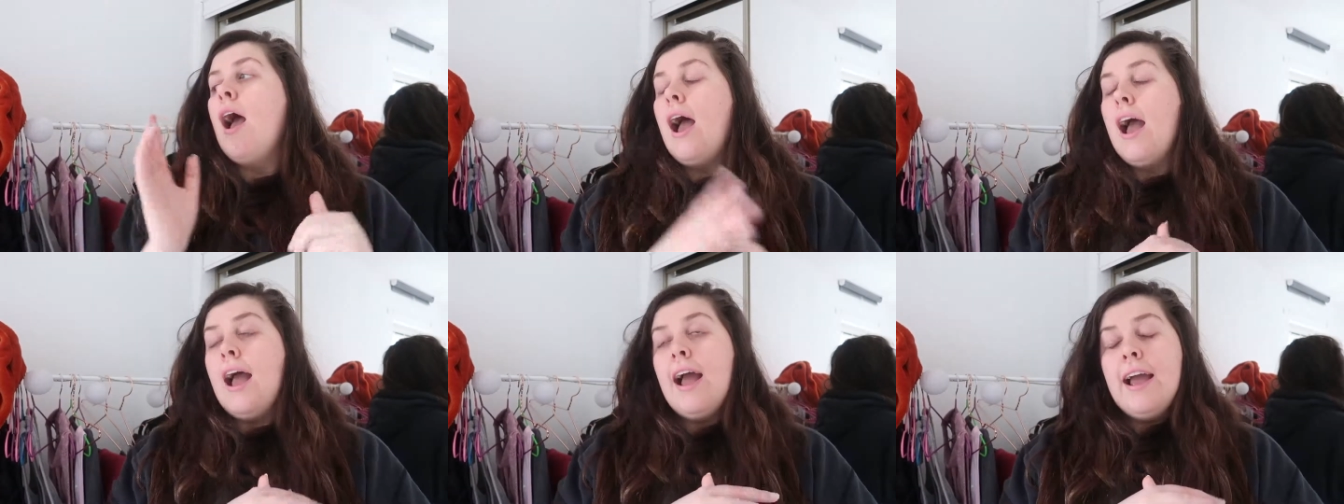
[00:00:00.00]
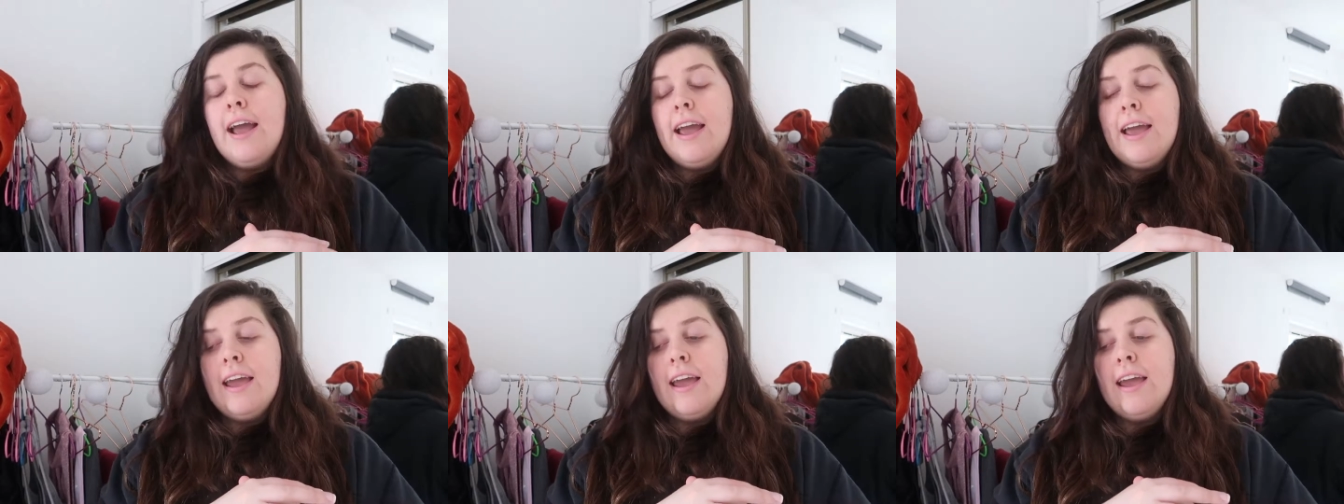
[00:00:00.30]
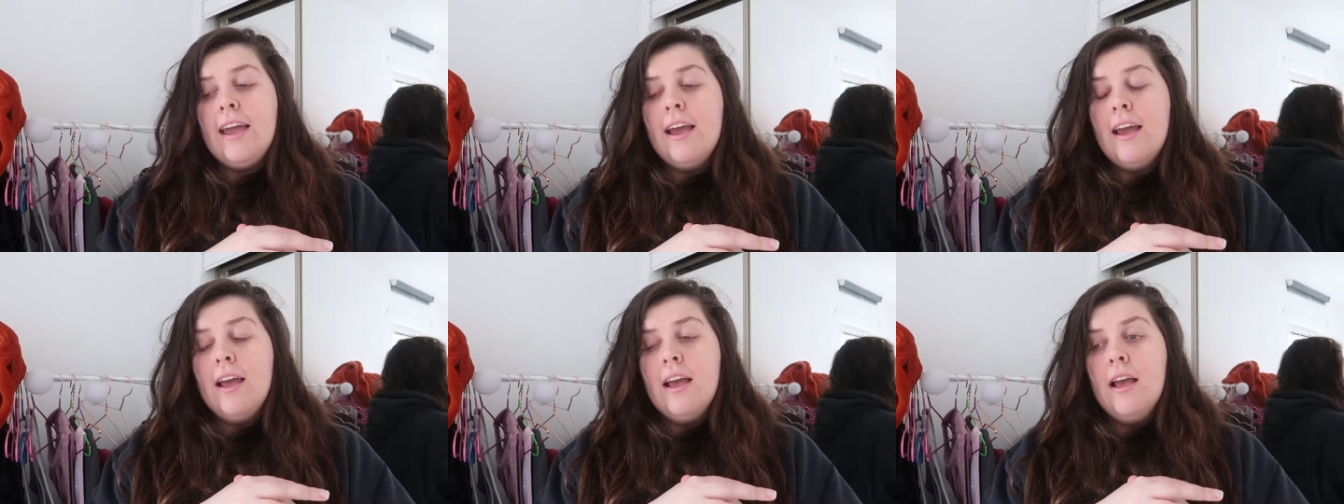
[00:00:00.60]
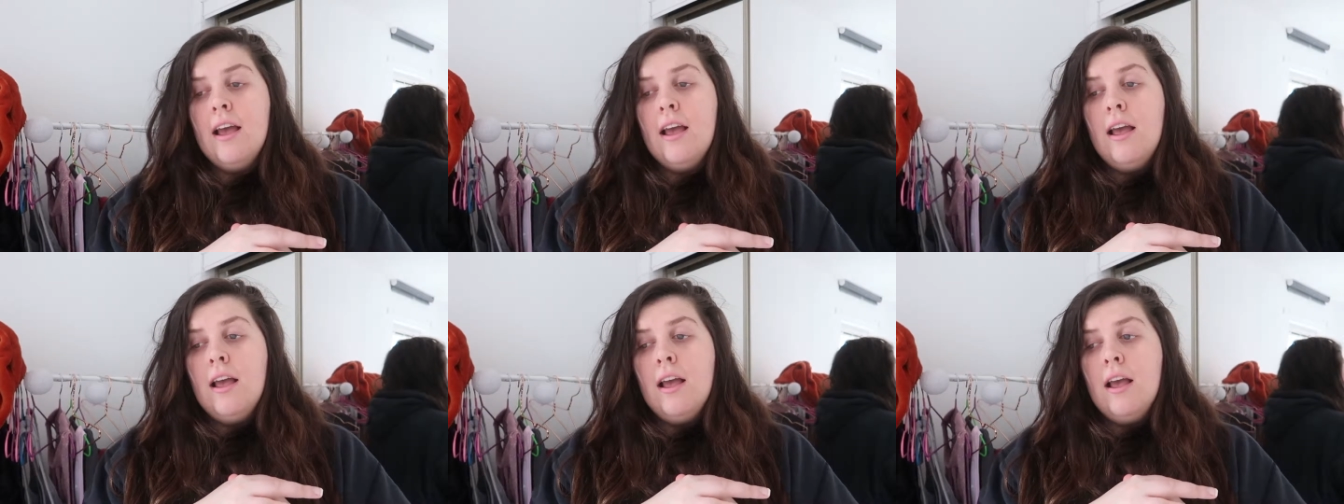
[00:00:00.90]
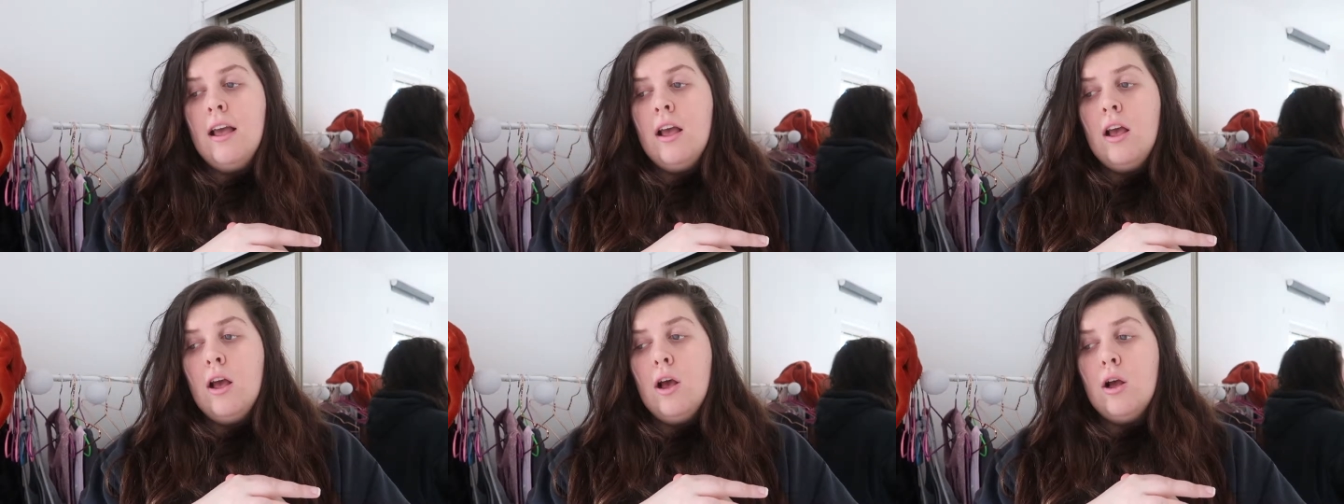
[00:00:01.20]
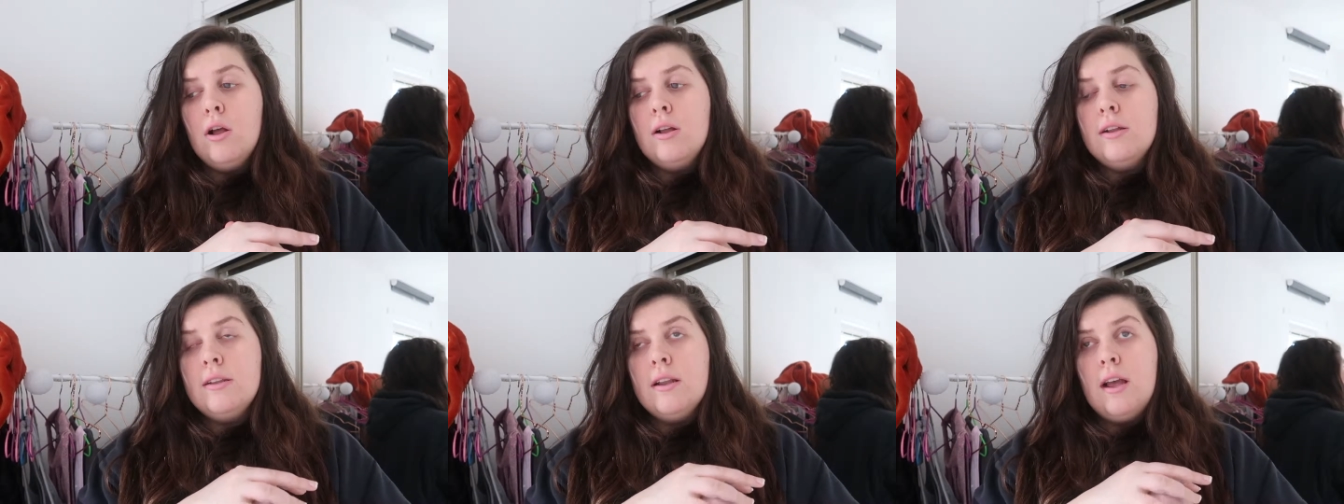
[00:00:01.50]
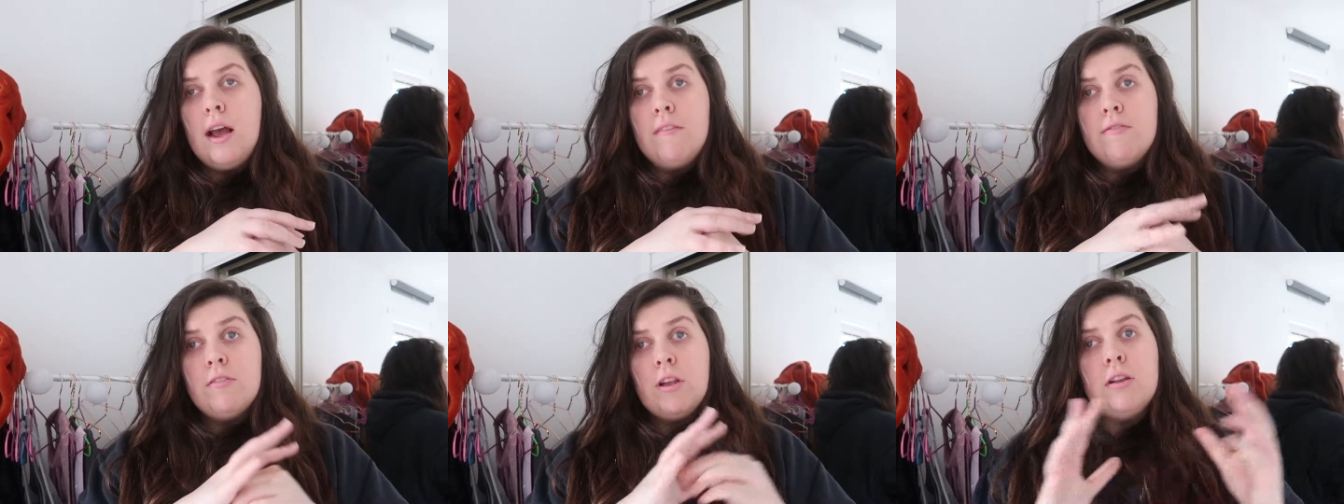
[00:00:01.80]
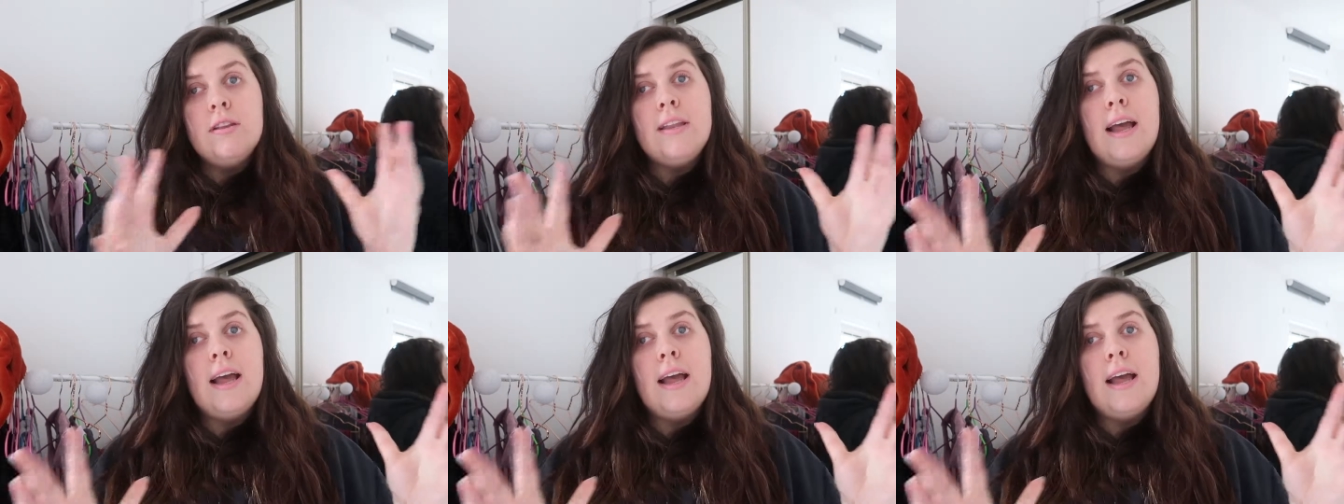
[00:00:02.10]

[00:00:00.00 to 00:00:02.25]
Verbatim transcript: I I've done